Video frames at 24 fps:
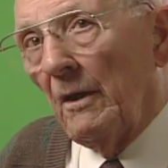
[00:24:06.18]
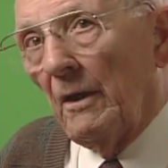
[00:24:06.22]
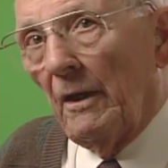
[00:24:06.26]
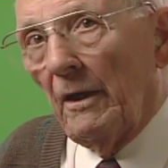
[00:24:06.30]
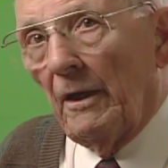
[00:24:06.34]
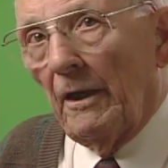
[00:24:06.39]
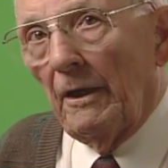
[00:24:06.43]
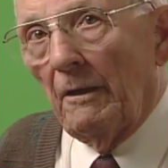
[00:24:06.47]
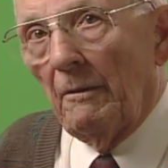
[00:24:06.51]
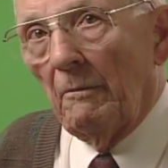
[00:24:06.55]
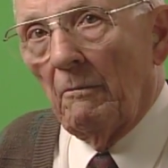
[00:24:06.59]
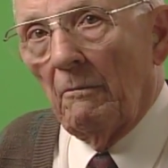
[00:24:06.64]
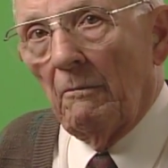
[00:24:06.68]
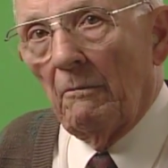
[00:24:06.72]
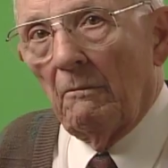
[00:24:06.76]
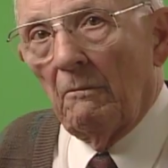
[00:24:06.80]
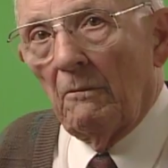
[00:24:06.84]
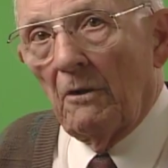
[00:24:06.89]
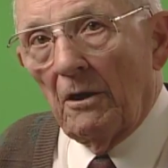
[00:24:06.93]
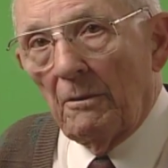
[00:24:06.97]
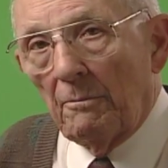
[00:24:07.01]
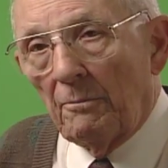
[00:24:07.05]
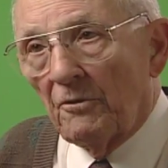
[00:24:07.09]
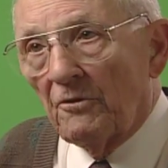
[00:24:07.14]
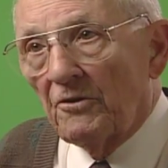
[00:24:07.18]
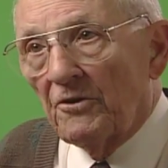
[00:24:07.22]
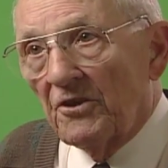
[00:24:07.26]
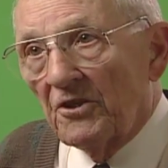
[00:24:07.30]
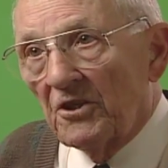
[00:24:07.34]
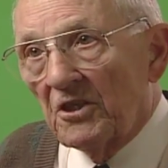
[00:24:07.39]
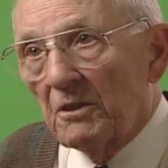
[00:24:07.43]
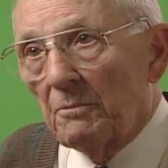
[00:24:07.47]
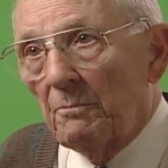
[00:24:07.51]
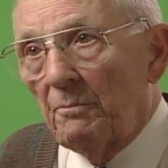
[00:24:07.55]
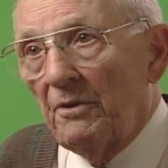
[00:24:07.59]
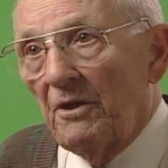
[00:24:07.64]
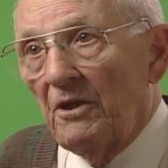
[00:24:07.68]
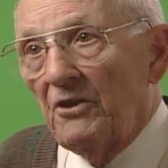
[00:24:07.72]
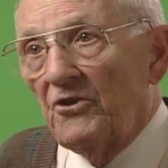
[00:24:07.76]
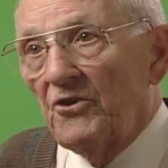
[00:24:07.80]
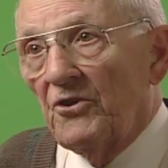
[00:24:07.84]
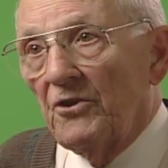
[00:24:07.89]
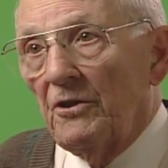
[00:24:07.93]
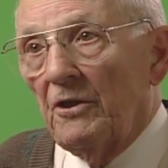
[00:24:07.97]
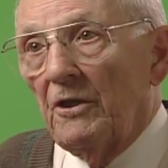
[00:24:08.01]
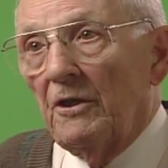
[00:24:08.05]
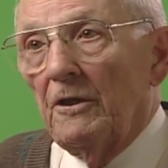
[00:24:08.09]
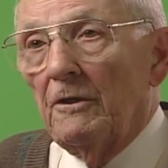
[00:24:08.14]
and my
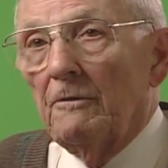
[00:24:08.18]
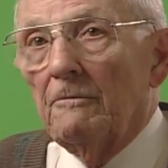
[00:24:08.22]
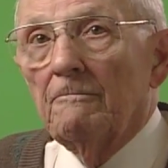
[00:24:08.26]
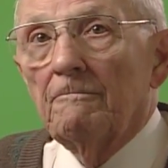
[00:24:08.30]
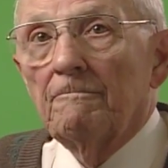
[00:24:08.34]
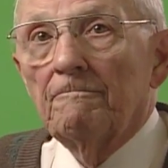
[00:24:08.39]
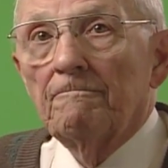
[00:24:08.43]
participation in it.